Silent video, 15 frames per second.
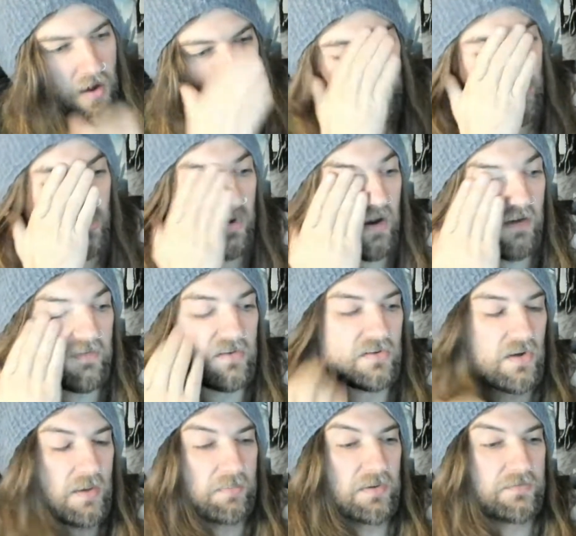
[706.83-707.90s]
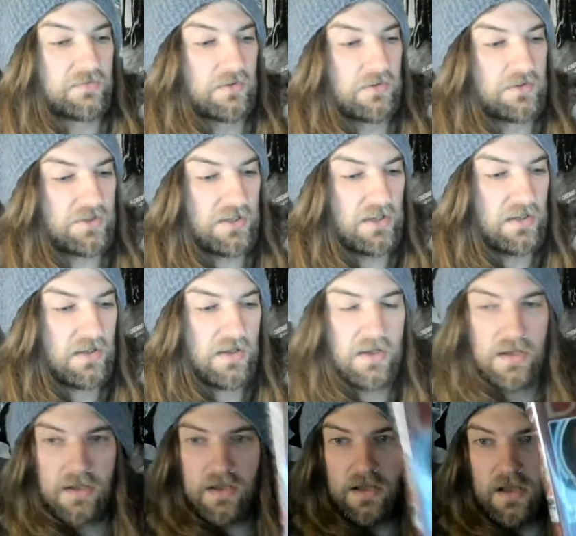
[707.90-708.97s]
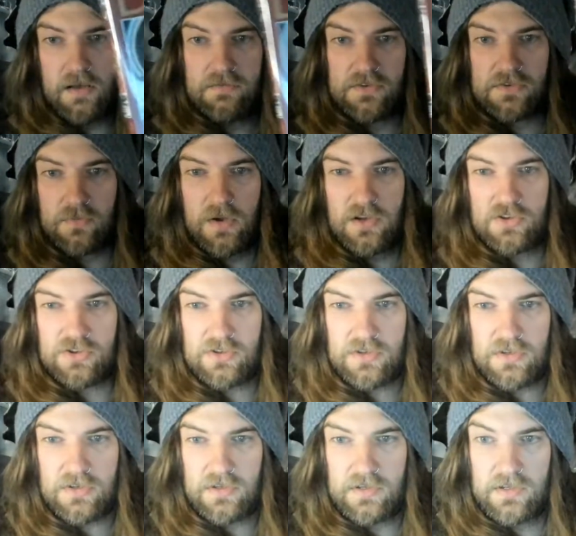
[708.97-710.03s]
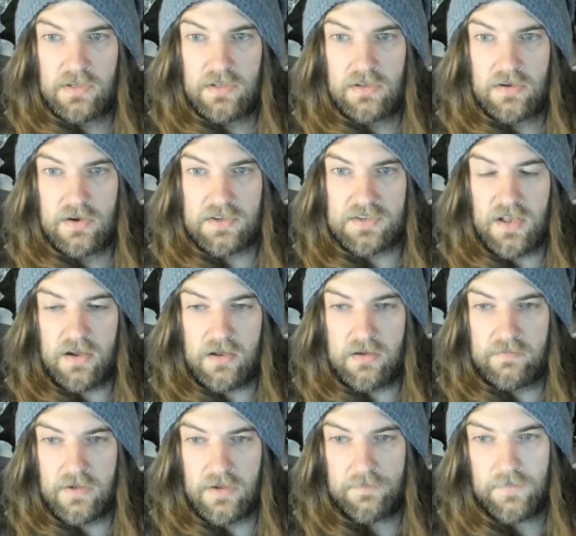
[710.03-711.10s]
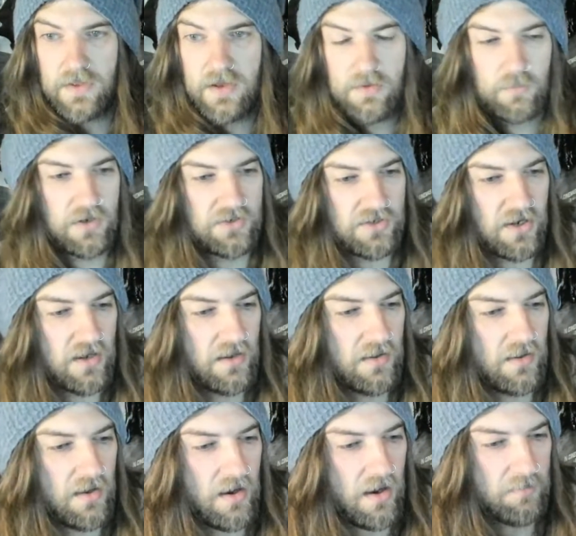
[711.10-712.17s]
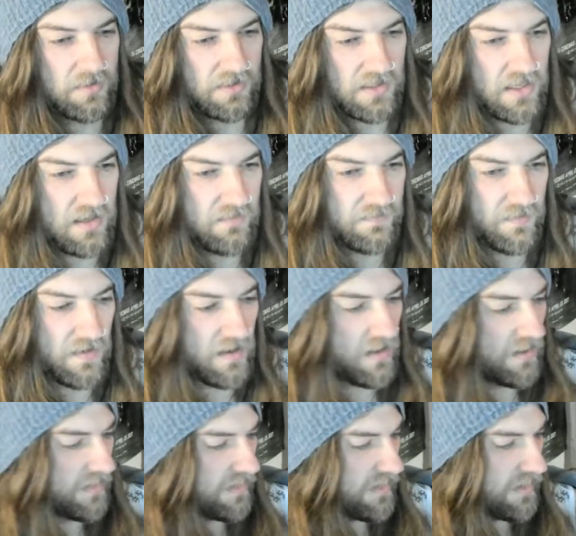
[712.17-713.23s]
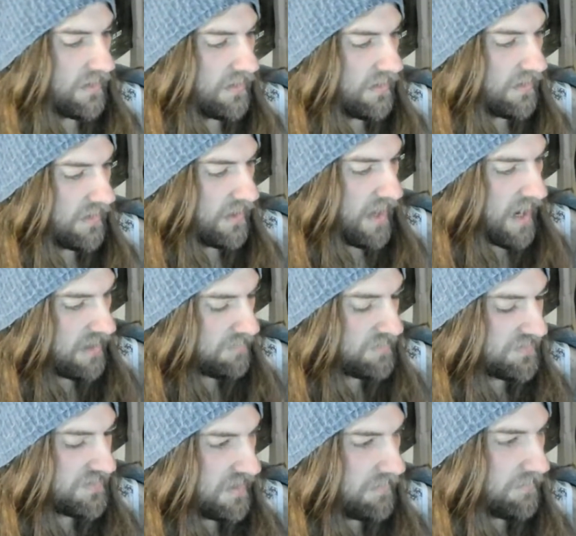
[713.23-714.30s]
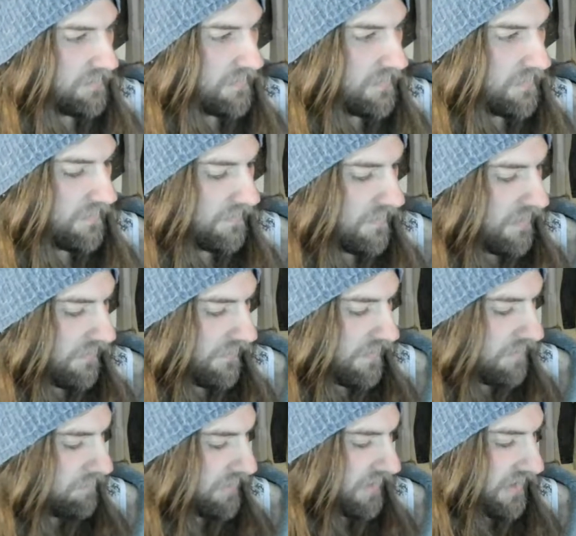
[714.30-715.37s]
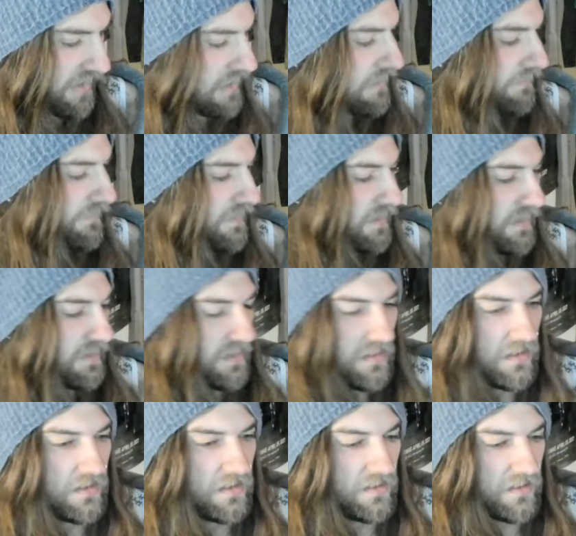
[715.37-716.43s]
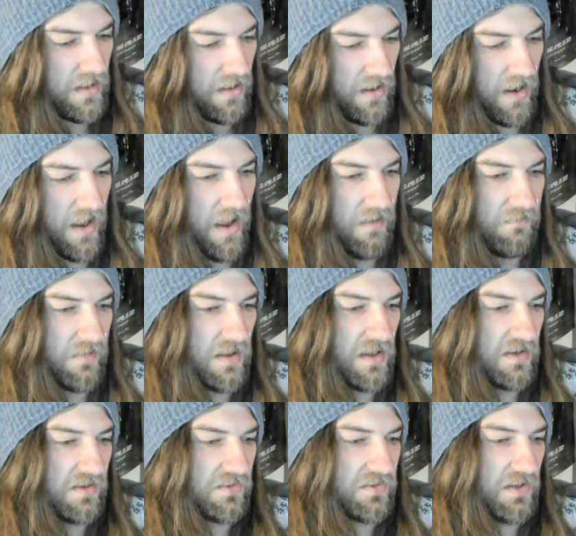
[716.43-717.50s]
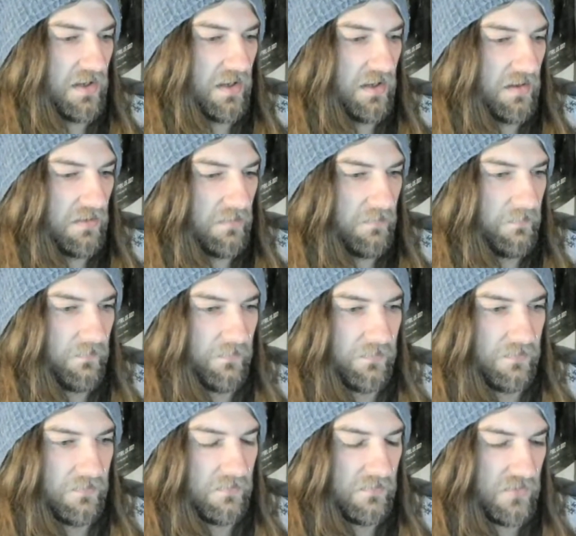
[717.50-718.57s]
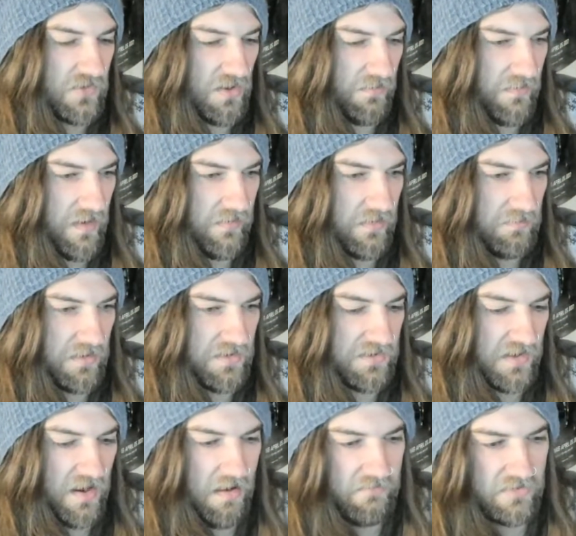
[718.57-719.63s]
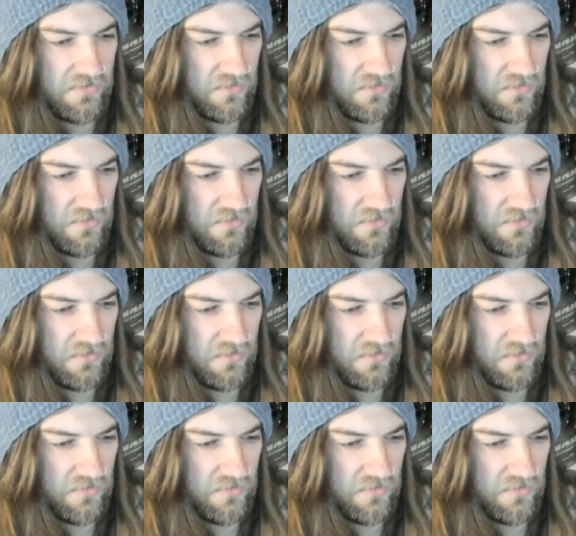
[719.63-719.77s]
book of the new Uplift trilogy, Heaven's Reach, in a nice hardcover, which I believe, 100% believe that I have these in softcover because the covers look